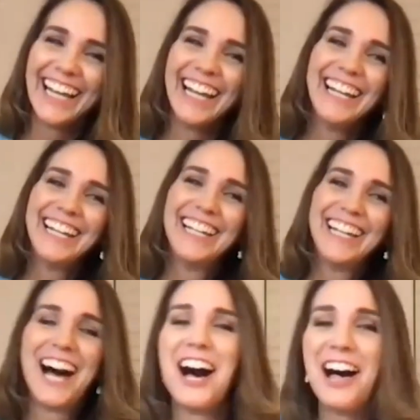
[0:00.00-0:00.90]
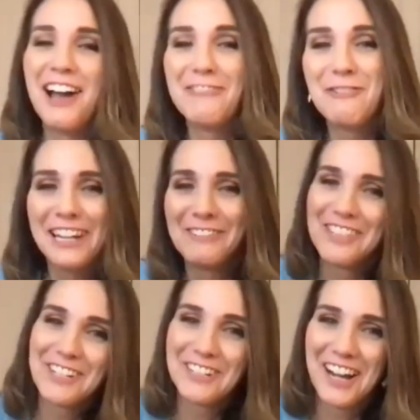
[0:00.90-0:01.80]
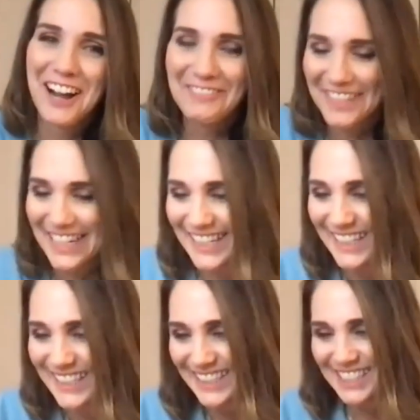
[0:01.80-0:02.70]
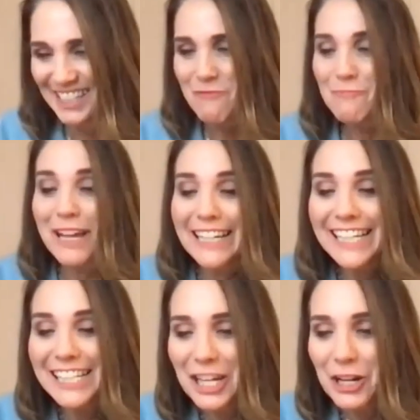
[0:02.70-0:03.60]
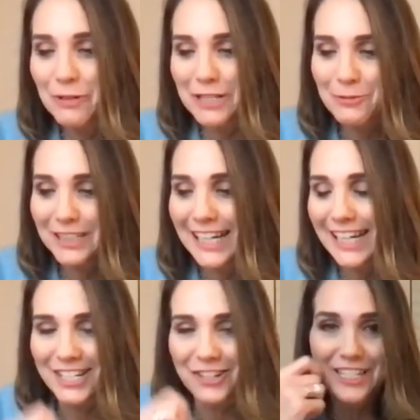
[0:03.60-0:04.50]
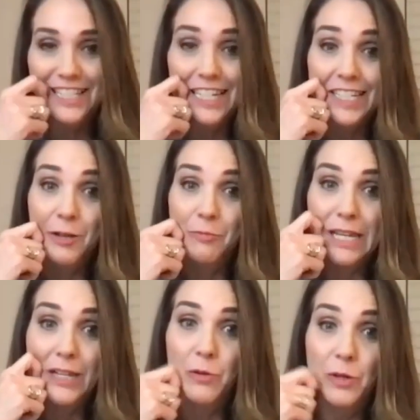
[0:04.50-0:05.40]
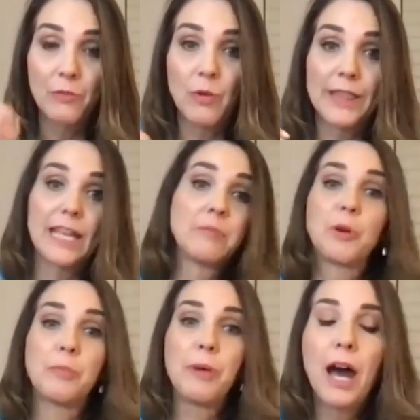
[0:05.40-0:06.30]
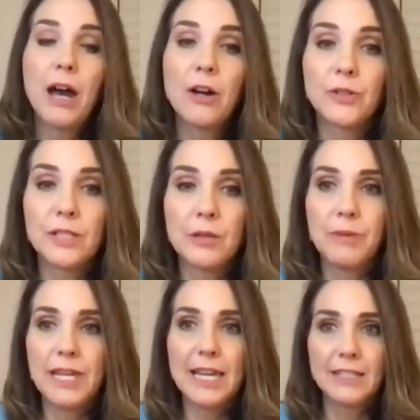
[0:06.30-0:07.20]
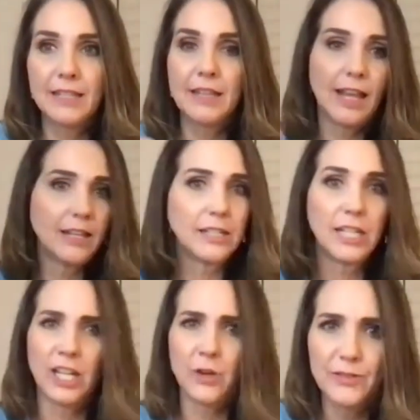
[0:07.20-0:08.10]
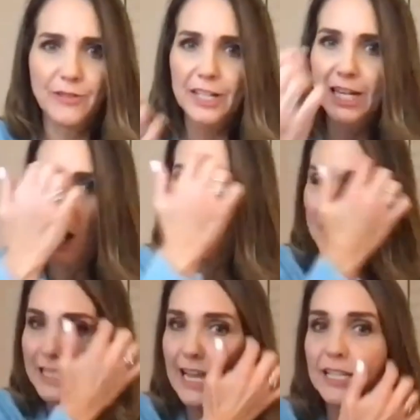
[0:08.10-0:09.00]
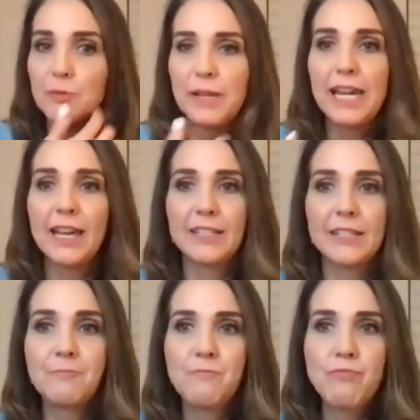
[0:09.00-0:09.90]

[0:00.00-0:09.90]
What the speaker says: I'll have wine with your coffee. But, what's really interesting to me with what they propose, because, it's very common sense, because